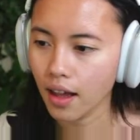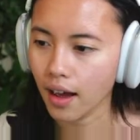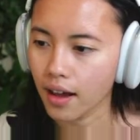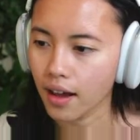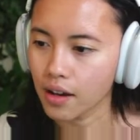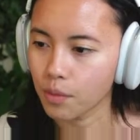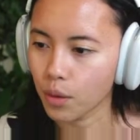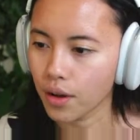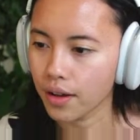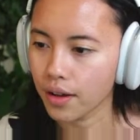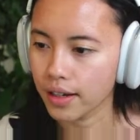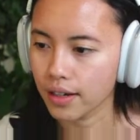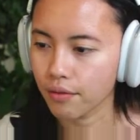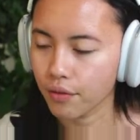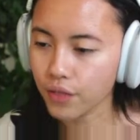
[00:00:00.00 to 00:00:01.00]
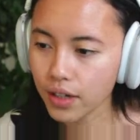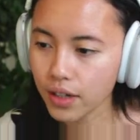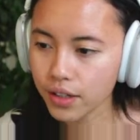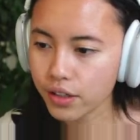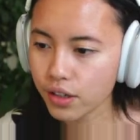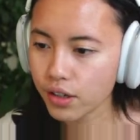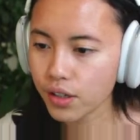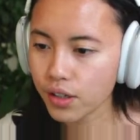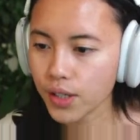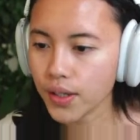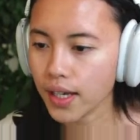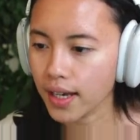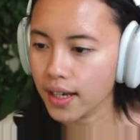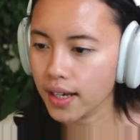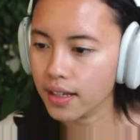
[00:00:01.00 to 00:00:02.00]
And what it refers
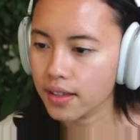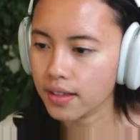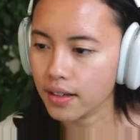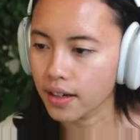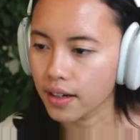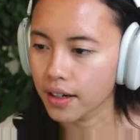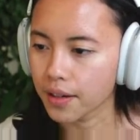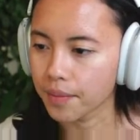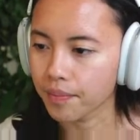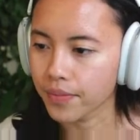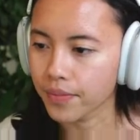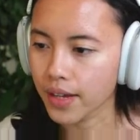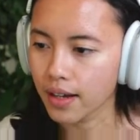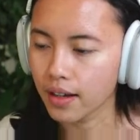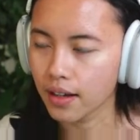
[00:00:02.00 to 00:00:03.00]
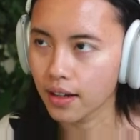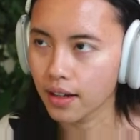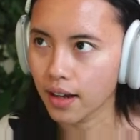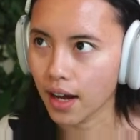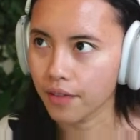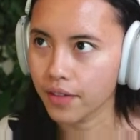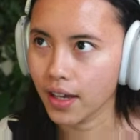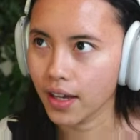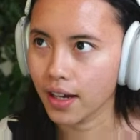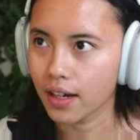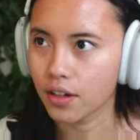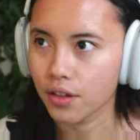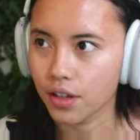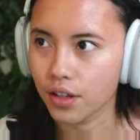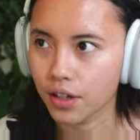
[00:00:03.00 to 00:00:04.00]
to is having
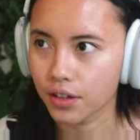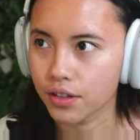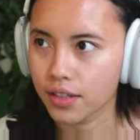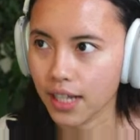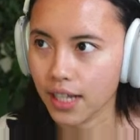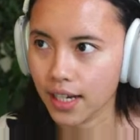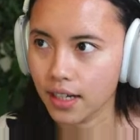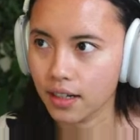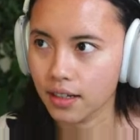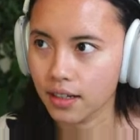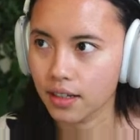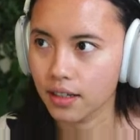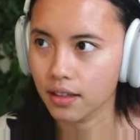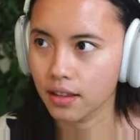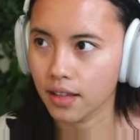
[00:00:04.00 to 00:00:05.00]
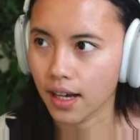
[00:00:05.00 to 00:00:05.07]
another container